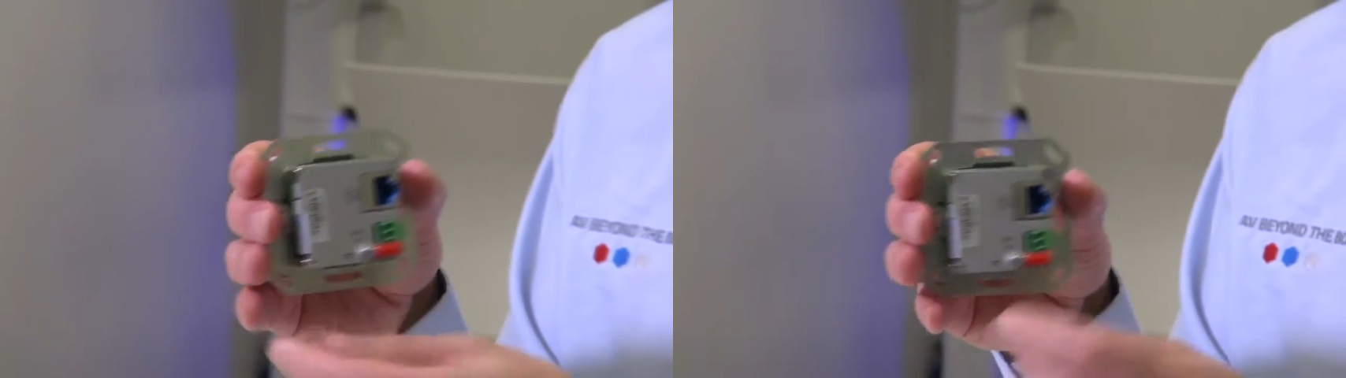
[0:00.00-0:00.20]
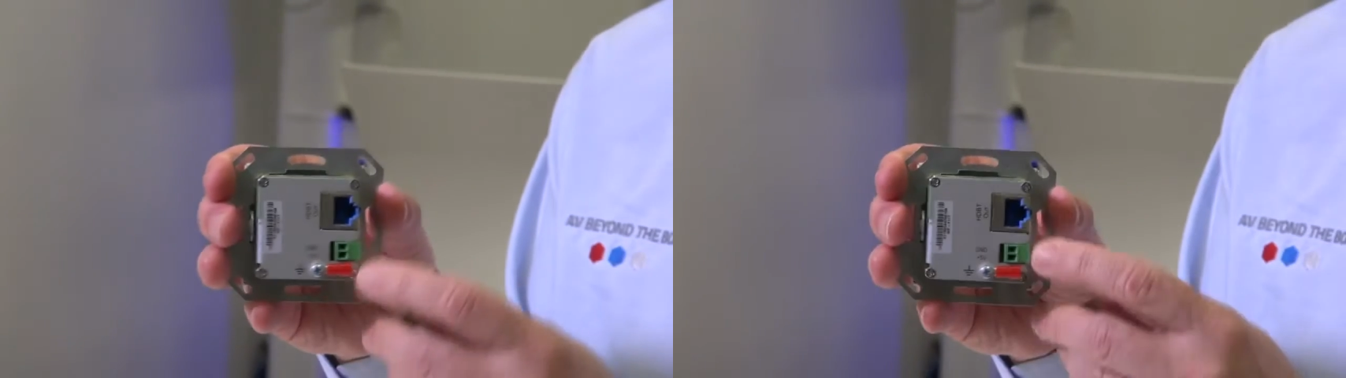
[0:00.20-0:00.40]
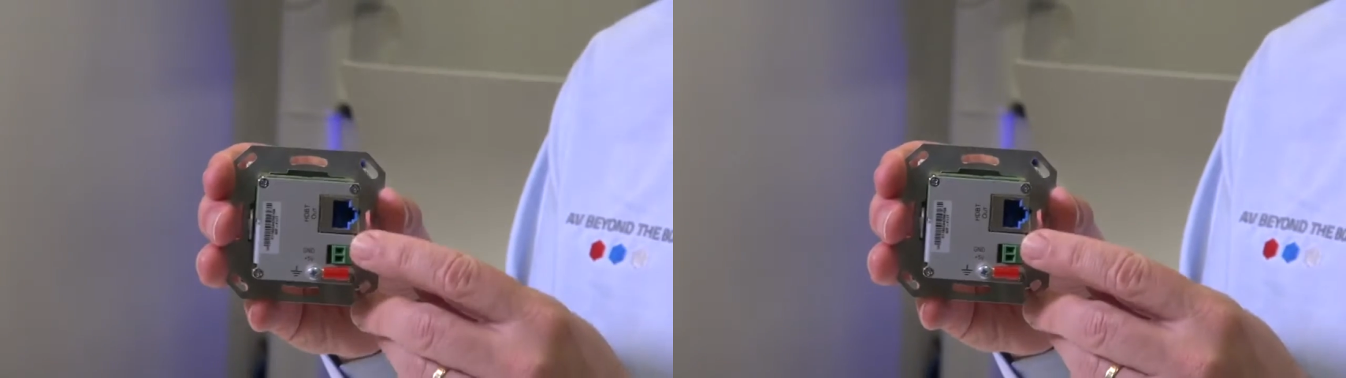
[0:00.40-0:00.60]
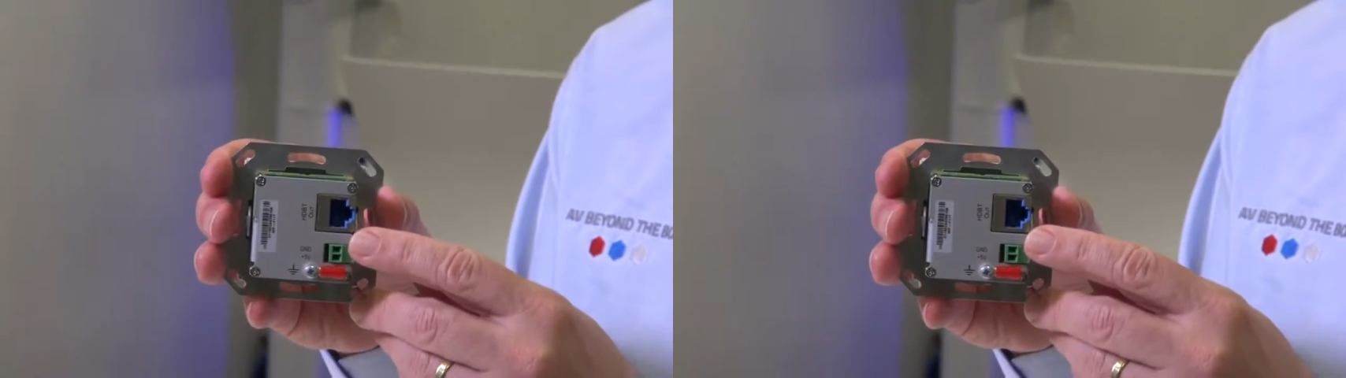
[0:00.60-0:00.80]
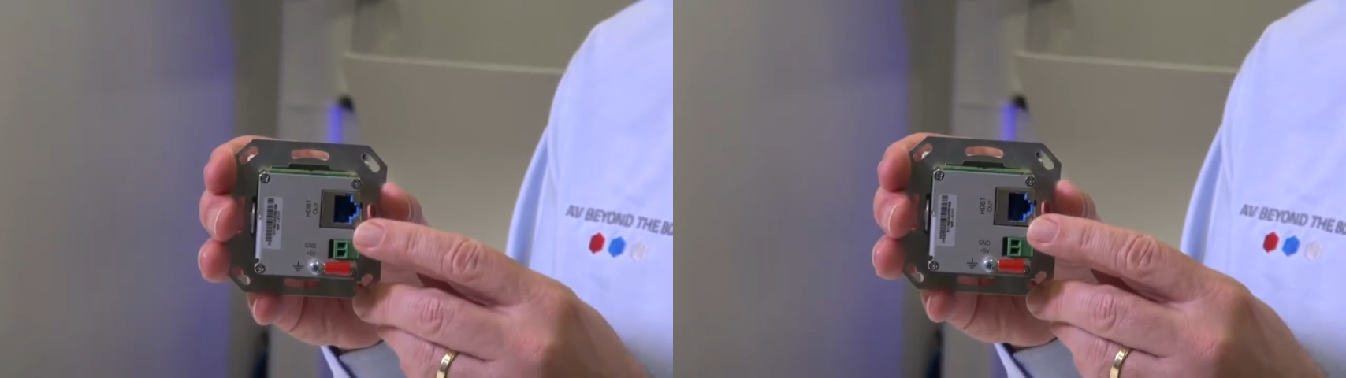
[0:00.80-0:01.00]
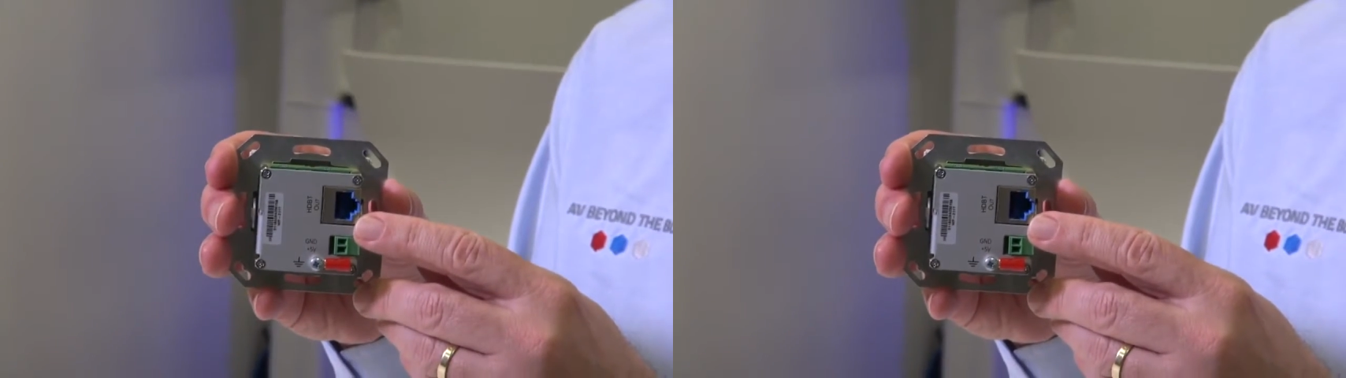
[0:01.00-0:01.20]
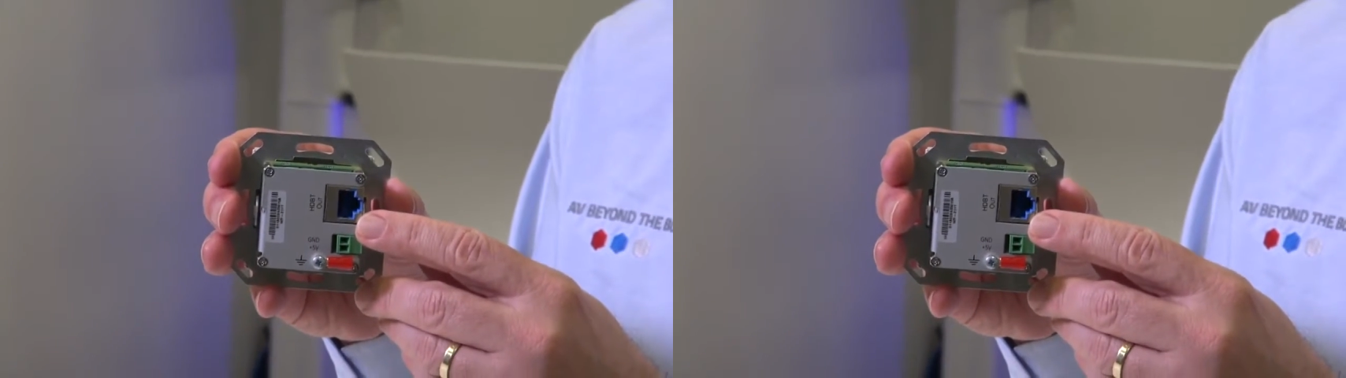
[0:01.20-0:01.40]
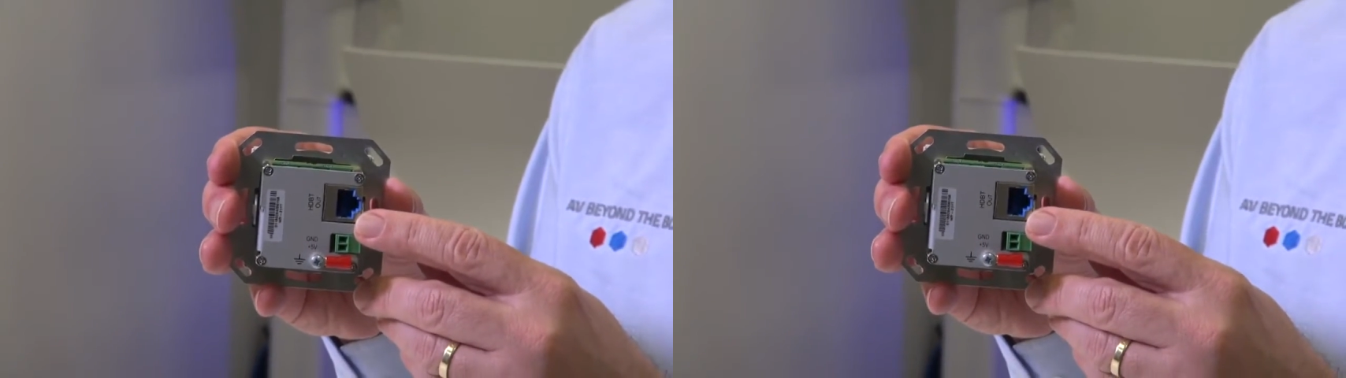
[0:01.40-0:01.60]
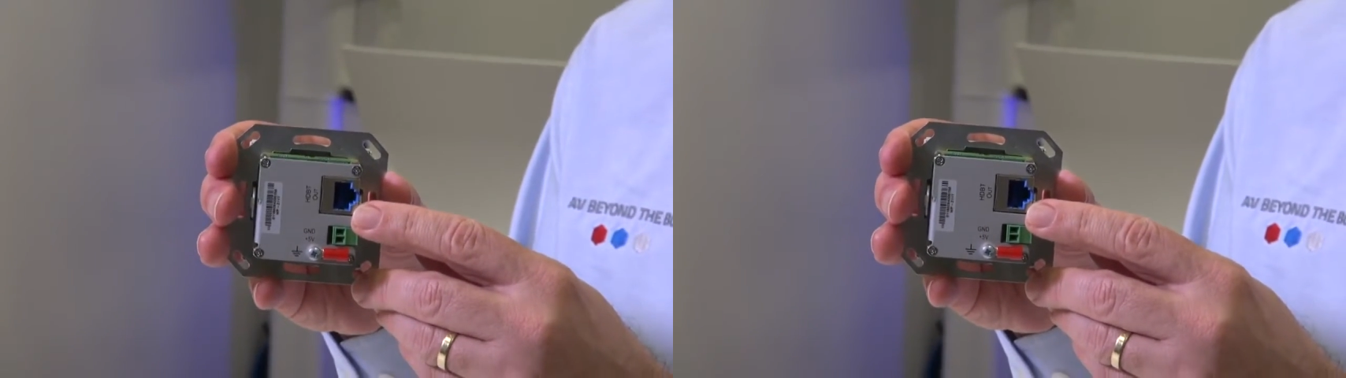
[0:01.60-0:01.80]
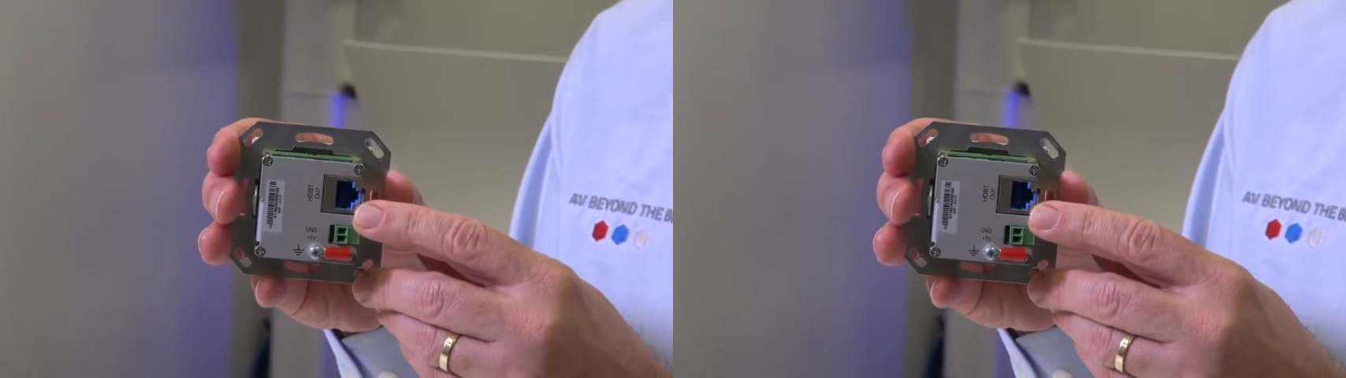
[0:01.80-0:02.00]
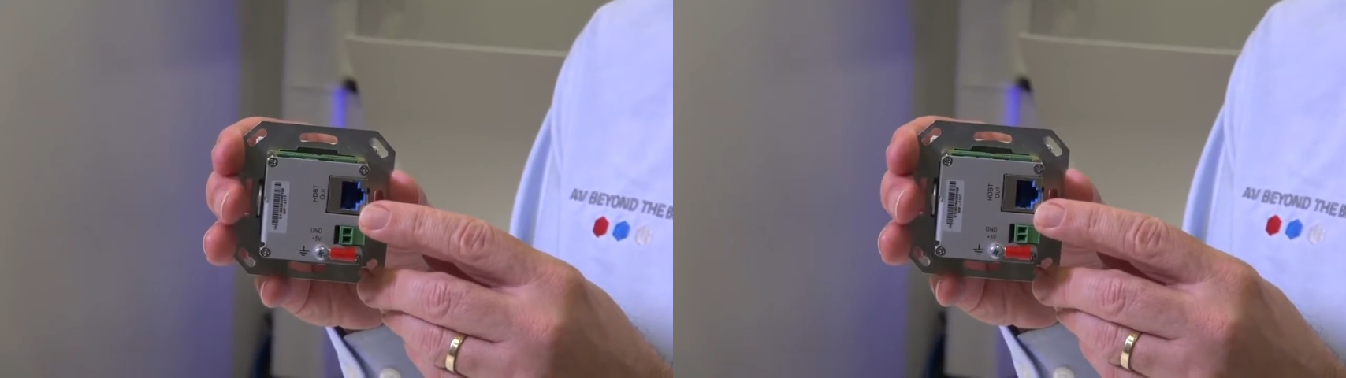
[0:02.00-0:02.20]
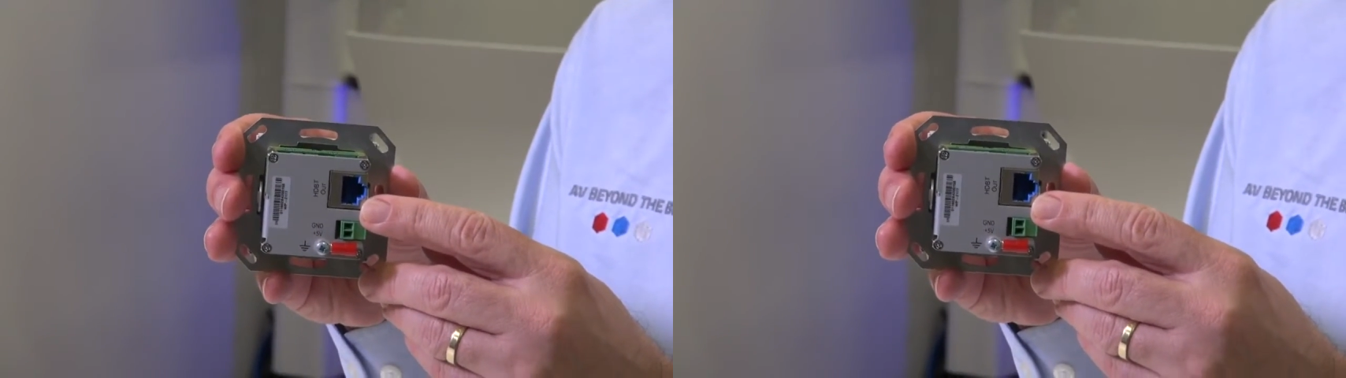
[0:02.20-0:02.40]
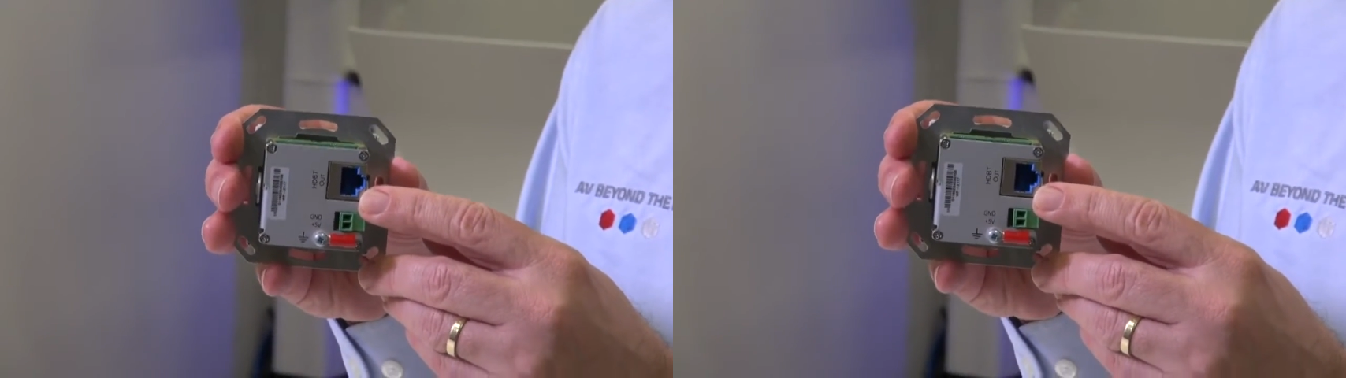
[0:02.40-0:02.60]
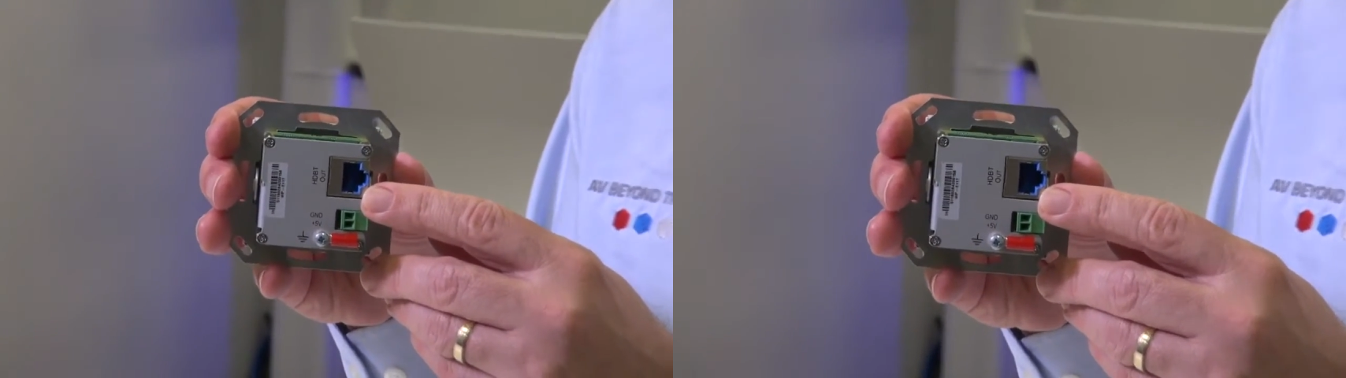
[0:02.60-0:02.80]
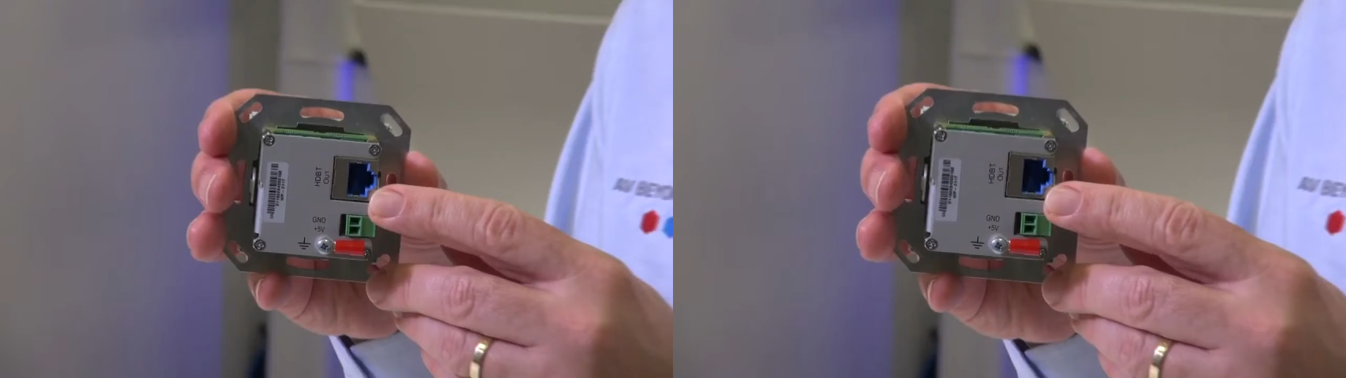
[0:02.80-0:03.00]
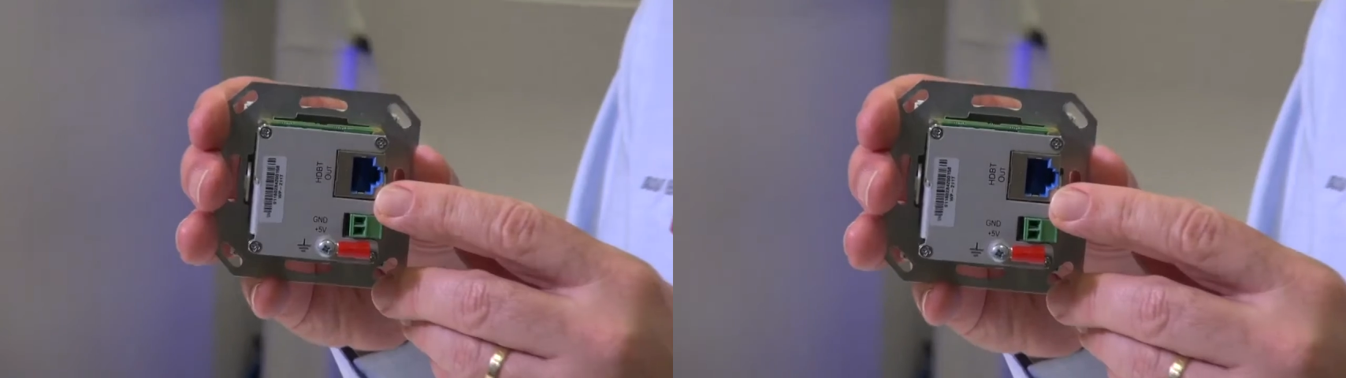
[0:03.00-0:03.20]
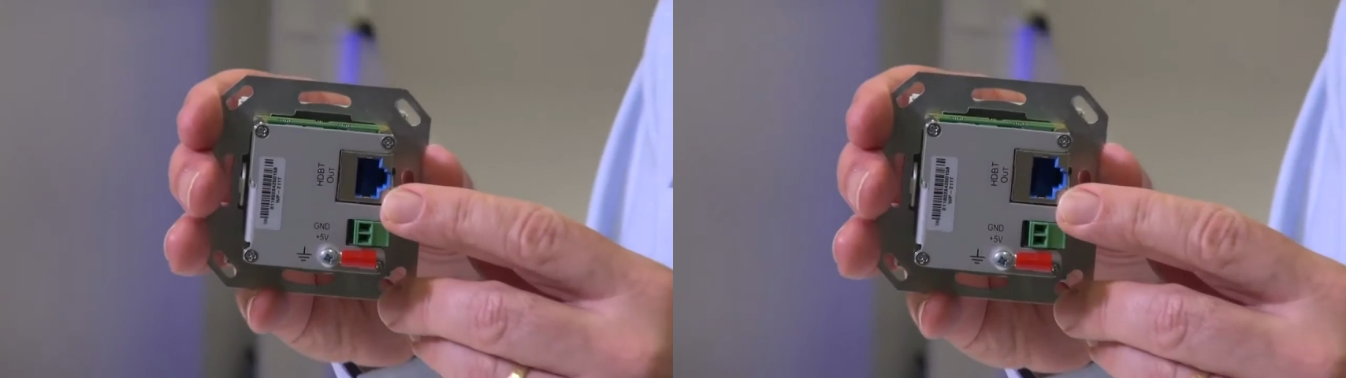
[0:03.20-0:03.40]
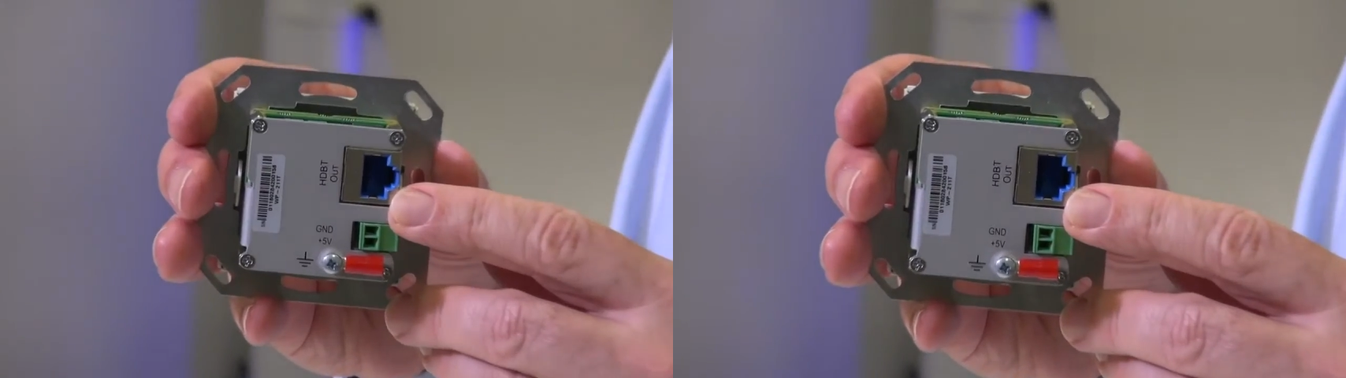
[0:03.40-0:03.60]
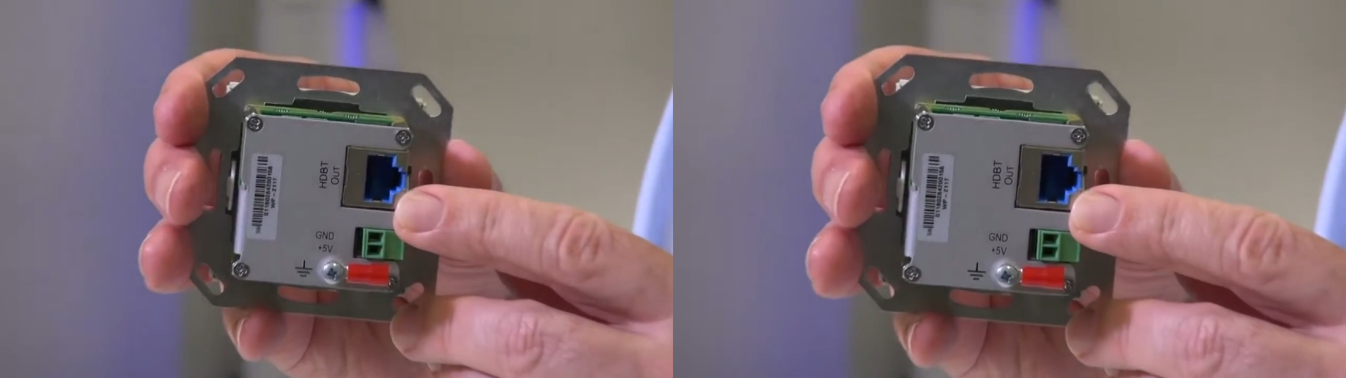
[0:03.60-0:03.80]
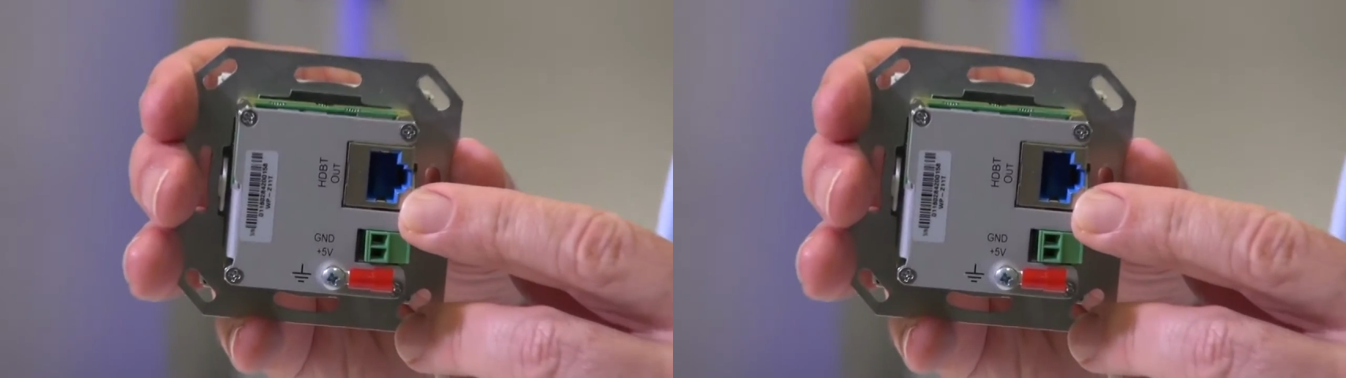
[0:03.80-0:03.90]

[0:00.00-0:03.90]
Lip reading: (no speaker visible)